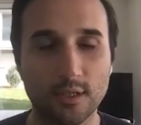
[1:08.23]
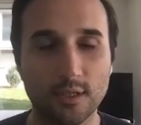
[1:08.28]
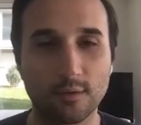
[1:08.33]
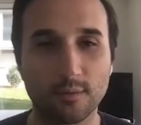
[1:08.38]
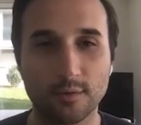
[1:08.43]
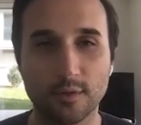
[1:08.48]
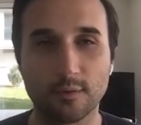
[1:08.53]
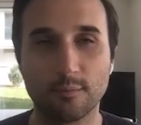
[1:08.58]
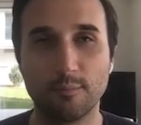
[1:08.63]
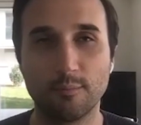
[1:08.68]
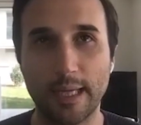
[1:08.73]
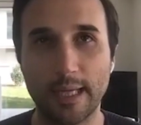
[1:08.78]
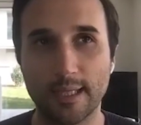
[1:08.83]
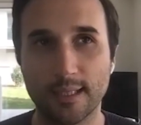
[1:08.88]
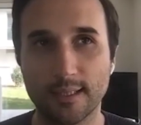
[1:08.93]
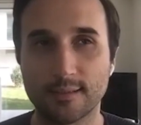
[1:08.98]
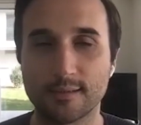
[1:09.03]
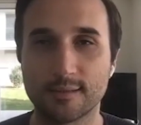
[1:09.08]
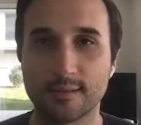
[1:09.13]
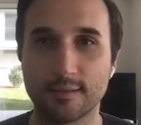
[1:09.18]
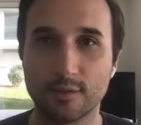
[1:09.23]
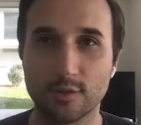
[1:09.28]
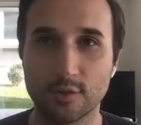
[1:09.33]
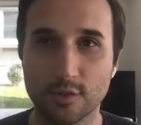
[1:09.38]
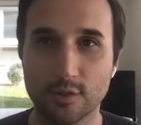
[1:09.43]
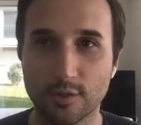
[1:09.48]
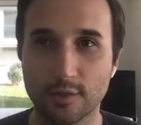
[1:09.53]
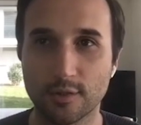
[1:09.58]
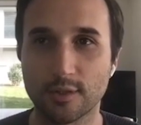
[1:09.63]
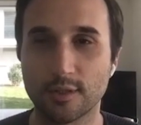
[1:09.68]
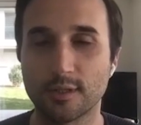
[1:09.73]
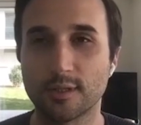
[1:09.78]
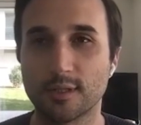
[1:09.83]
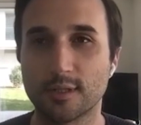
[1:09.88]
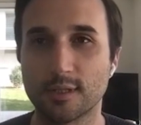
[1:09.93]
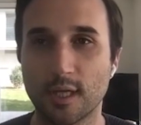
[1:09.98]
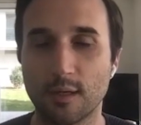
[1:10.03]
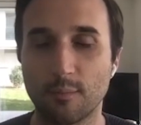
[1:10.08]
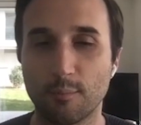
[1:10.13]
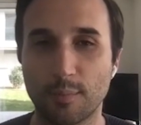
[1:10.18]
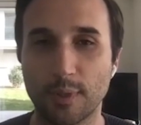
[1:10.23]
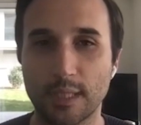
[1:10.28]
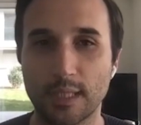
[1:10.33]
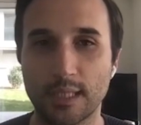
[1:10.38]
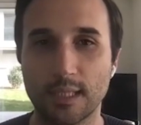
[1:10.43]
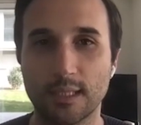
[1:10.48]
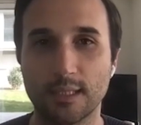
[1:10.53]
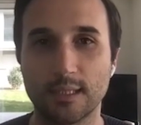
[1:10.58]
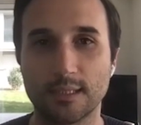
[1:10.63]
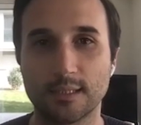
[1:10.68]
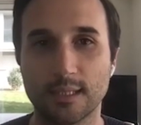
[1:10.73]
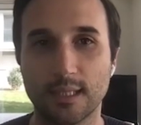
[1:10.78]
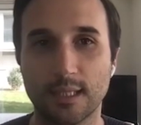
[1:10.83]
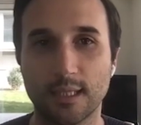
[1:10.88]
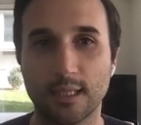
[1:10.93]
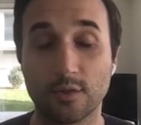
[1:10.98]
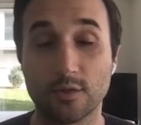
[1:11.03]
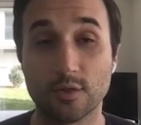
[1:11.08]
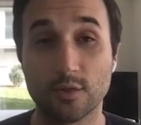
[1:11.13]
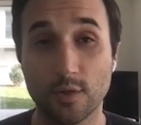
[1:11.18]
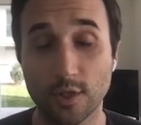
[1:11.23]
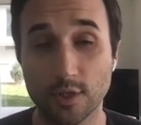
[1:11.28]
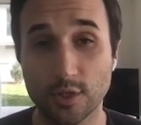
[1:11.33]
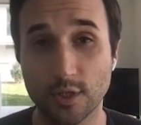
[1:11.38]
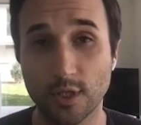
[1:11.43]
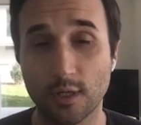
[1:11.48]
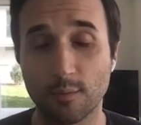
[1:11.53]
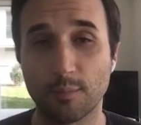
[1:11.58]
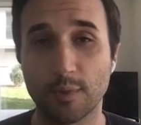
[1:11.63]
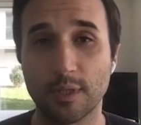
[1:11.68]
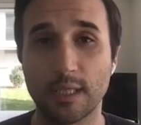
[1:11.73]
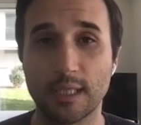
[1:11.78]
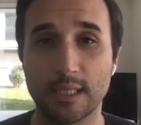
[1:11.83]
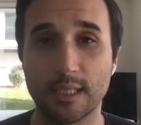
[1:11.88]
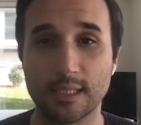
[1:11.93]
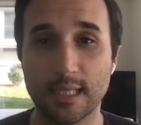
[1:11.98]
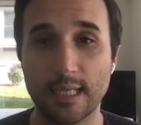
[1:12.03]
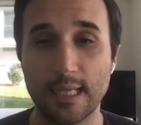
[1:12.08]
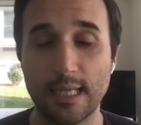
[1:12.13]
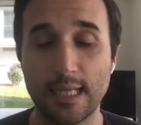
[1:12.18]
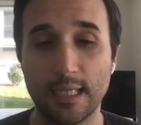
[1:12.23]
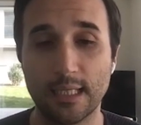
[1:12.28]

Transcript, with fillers: so so banks, insurance companies, uh, construction companies,